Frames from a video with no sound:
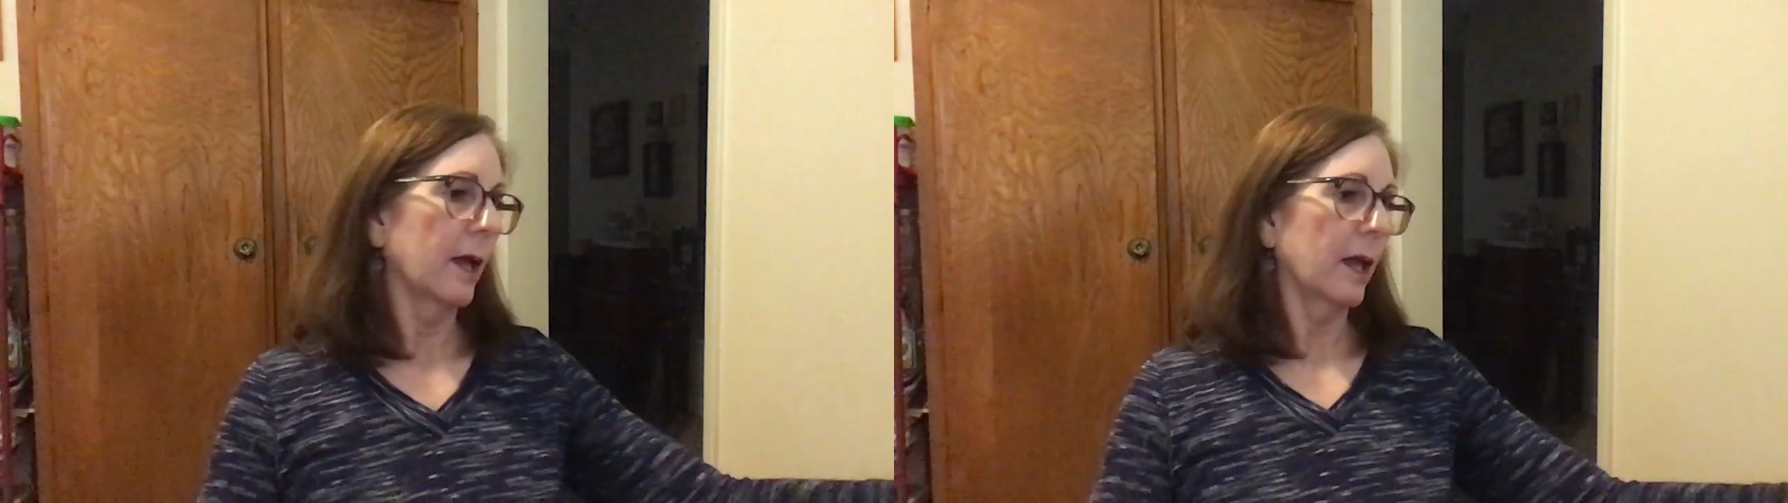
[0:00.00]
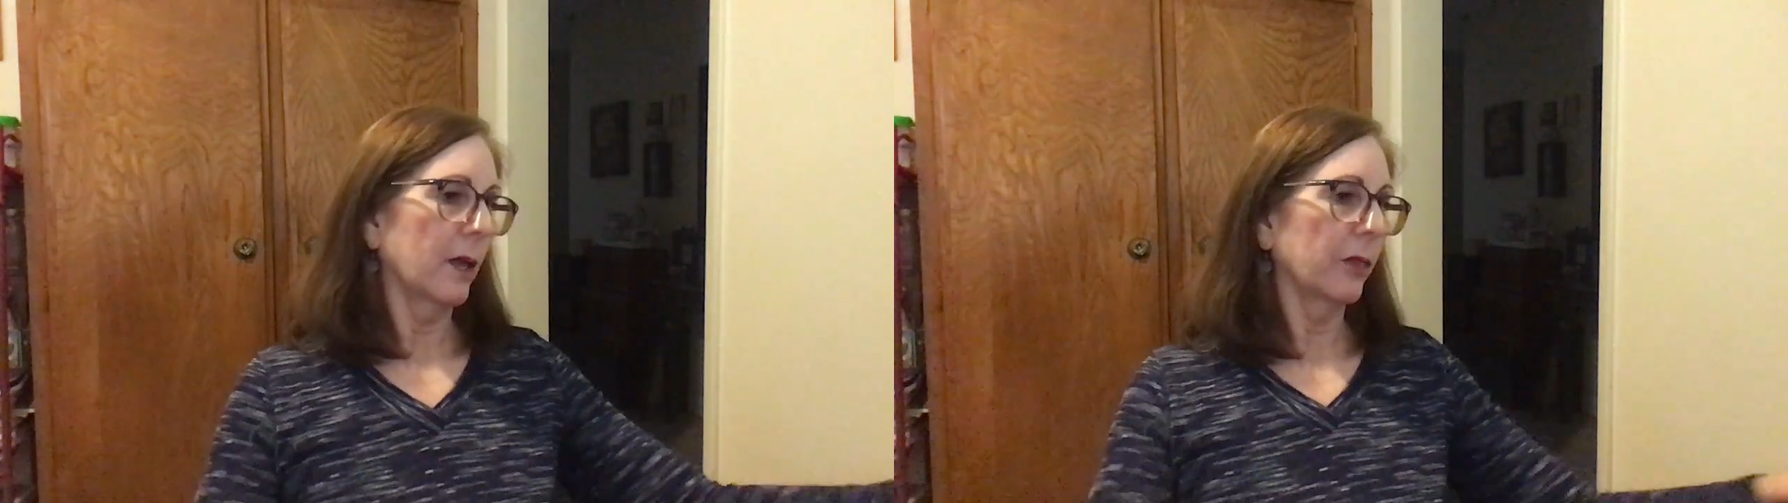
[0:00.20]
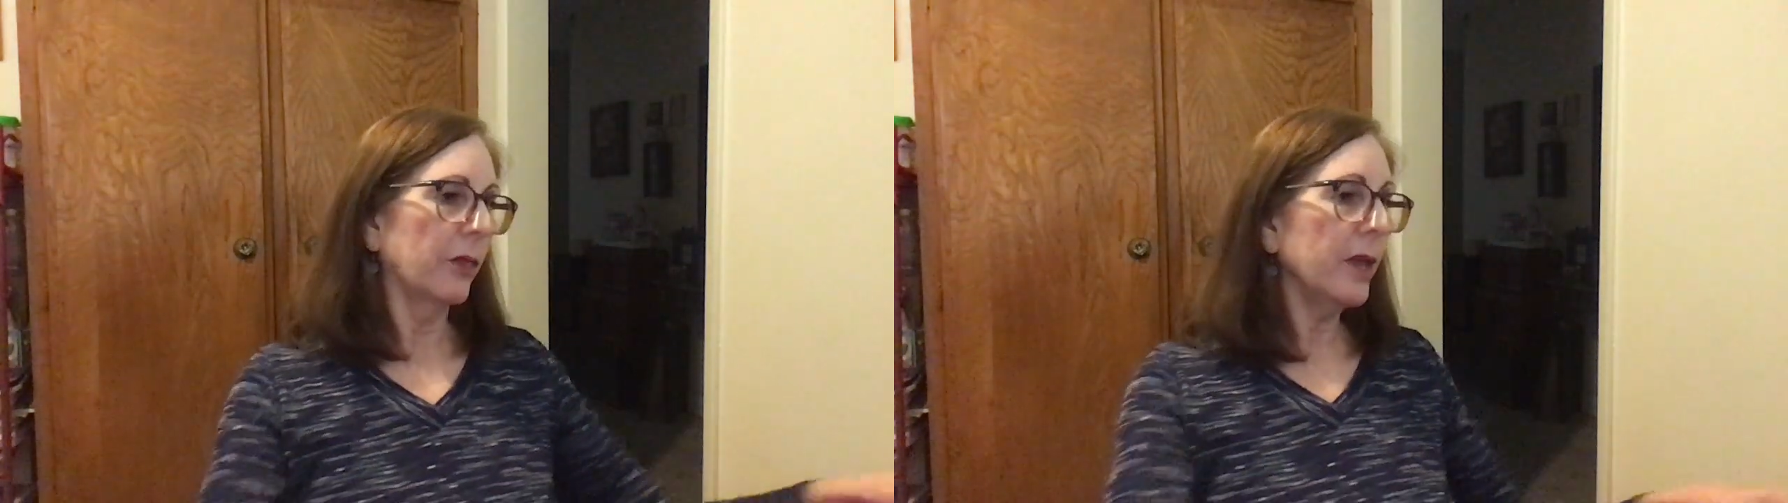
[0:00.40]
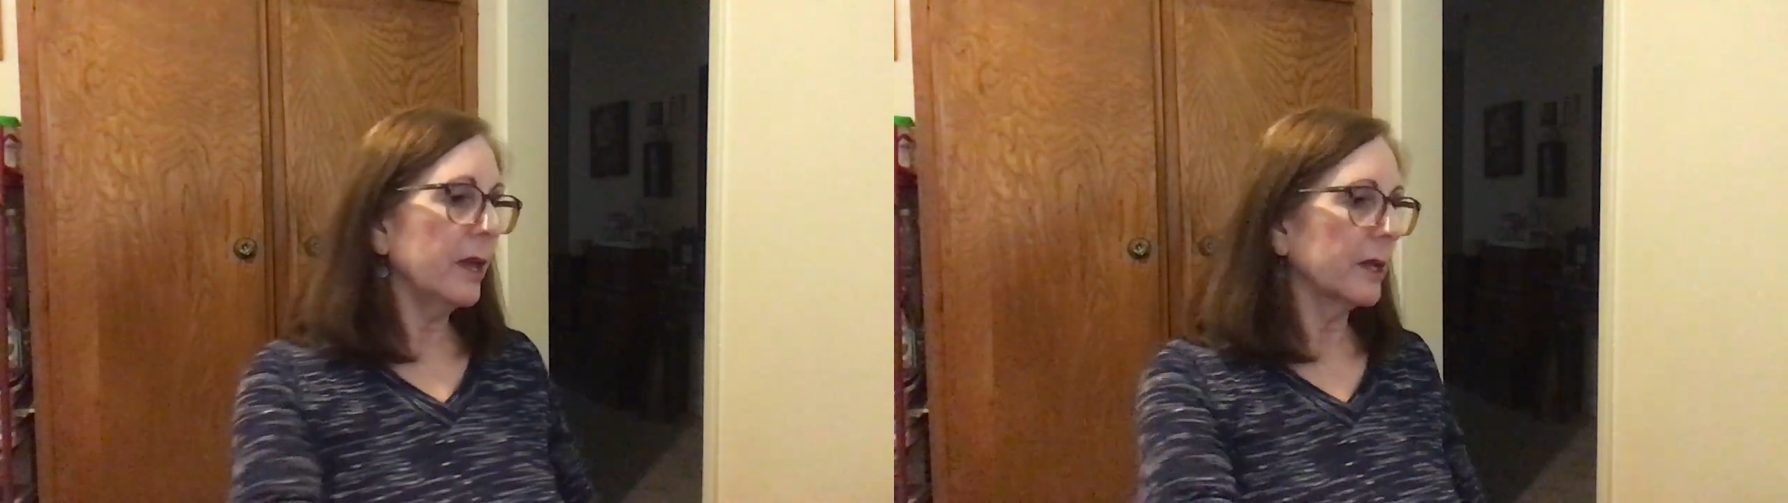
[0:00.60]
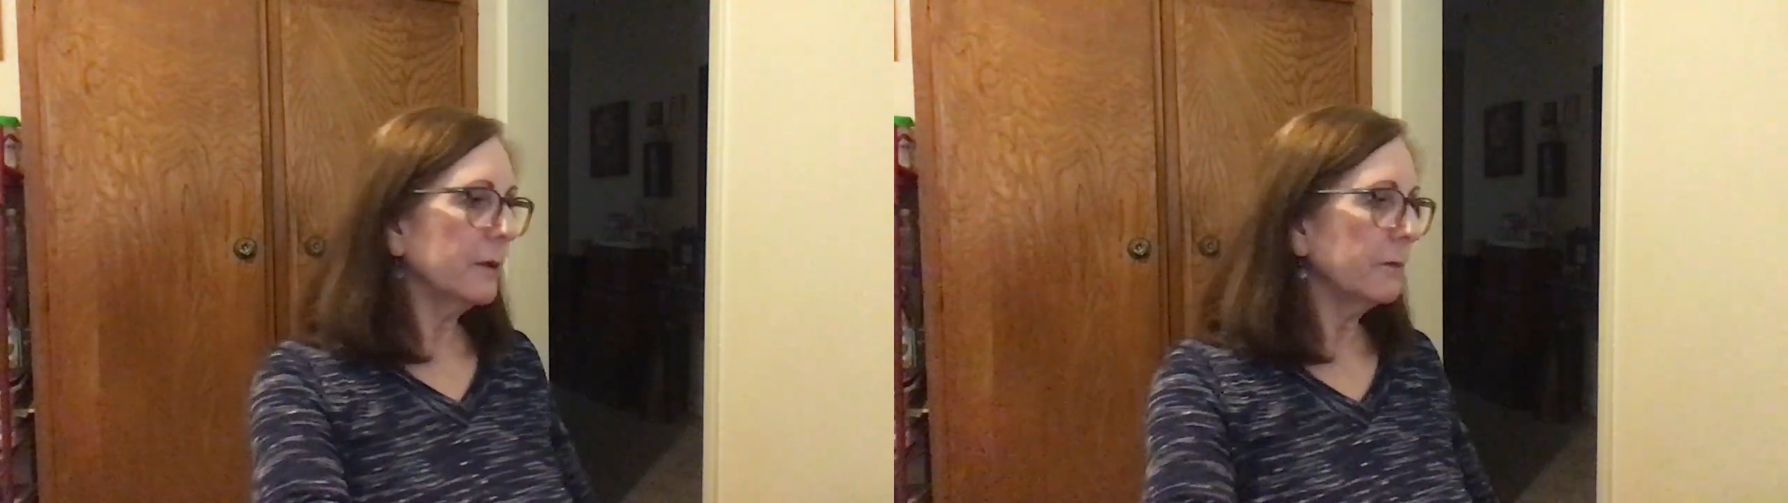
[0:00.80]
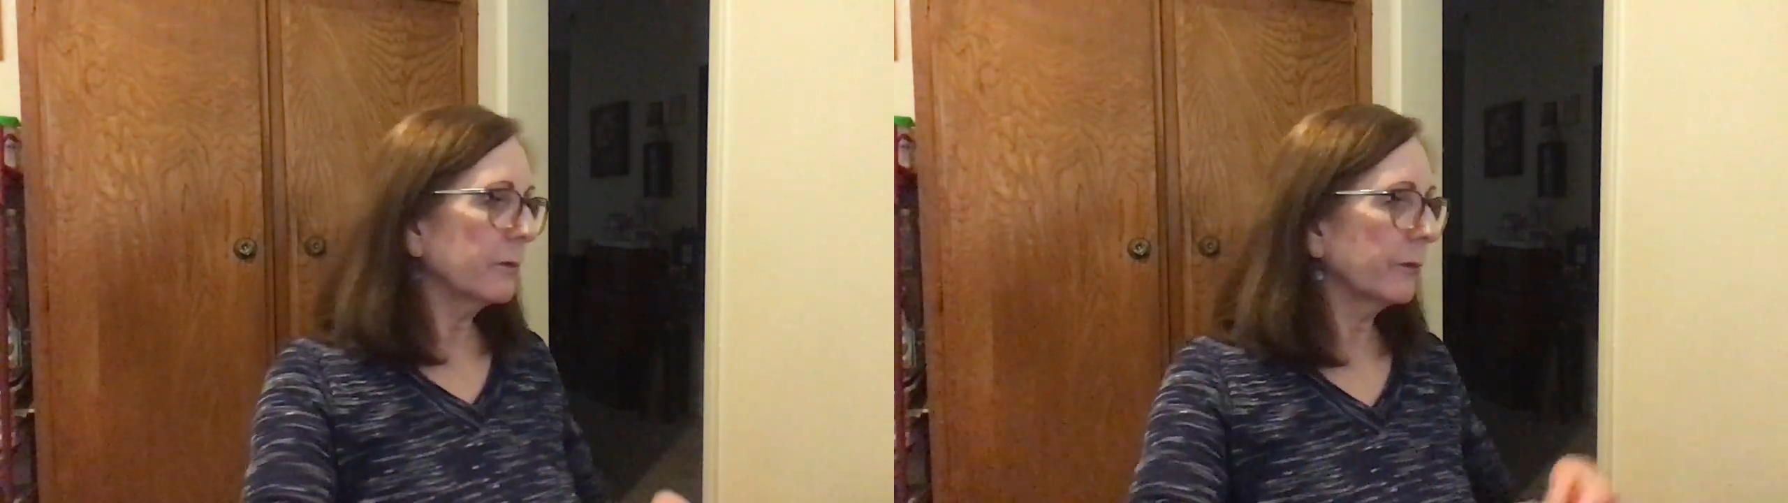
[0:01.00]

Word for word: And then,